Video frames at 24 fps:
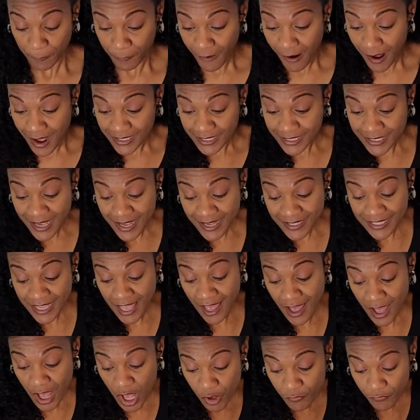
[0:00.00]
process
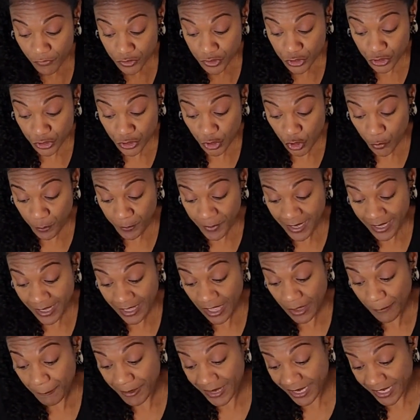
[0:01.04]
of scooping
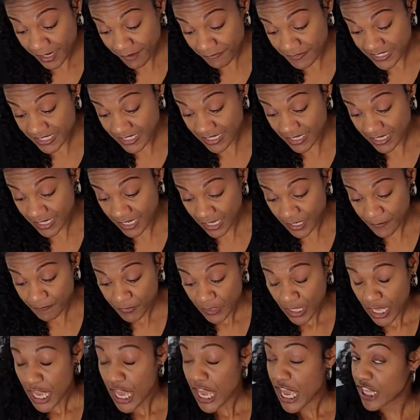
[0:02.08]
a bit of tea
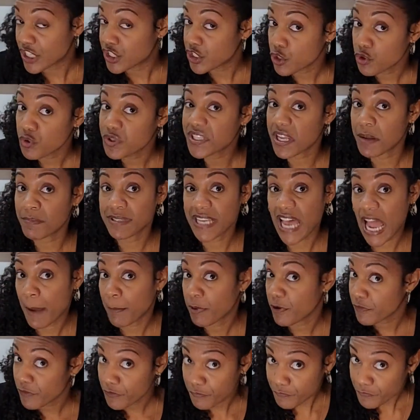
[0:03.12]
into some type
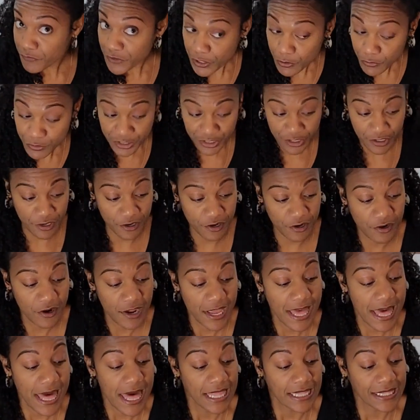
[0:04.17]
of infuser,
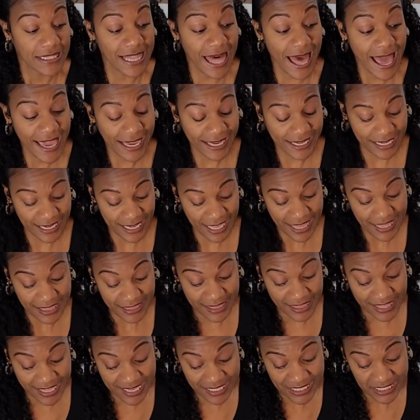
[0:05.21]
like
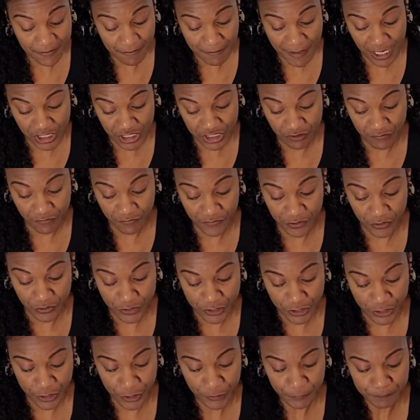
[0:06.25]
this mesh
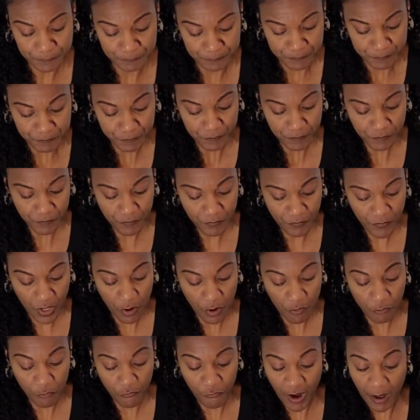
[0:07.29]
infuser
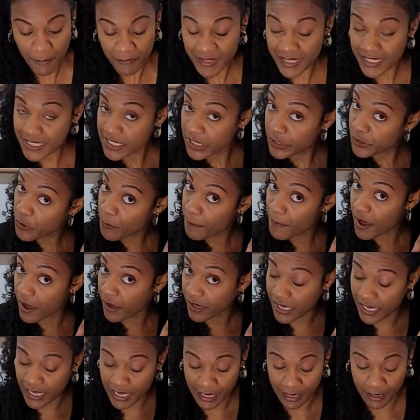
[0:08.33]
from this little mug
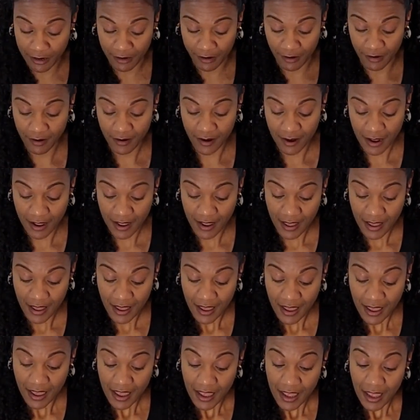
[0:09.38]
here,
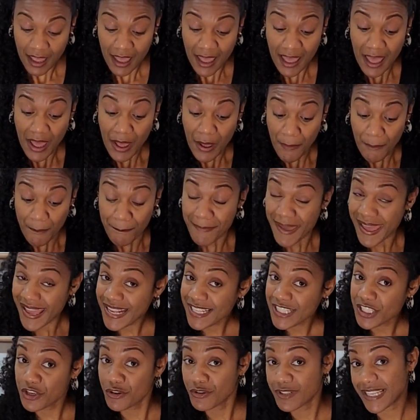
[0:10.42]

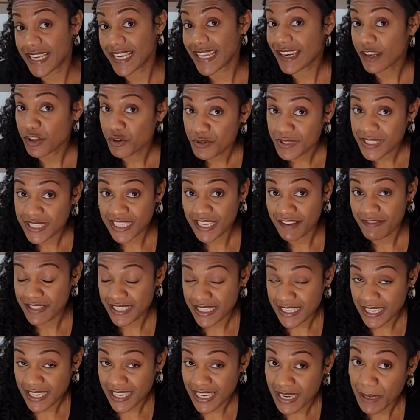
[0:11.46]
makes using loose leaf
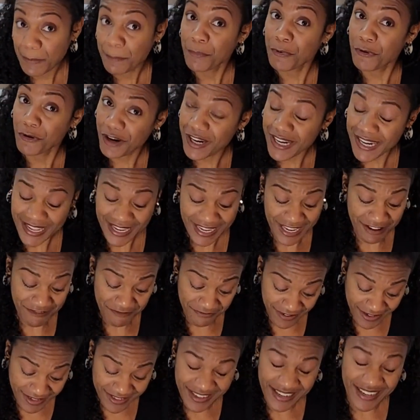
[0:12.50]
tea pretty
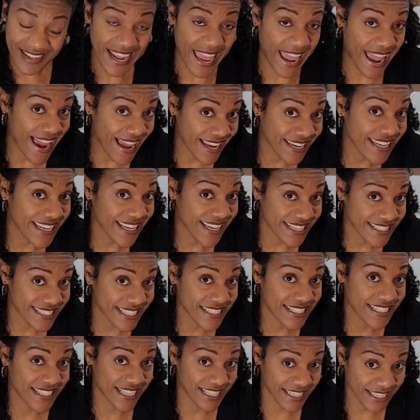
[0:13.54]
convenient and easy
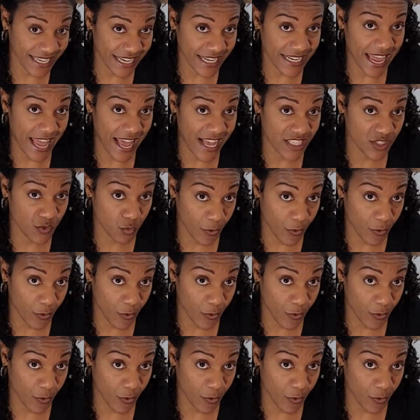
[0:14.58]
to clean as